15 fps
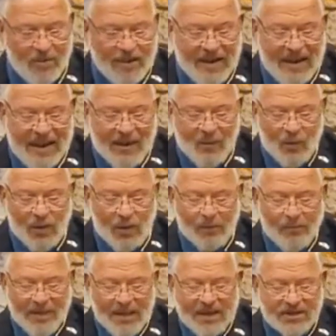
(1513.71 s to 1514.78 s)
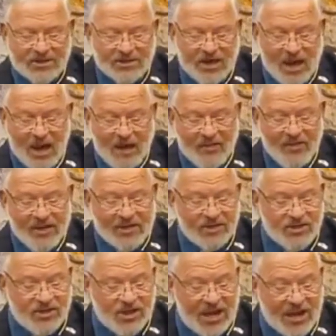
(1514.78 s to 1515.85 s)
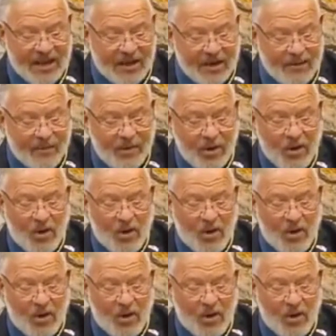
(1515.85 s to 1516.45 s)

and will be his God, then Jacob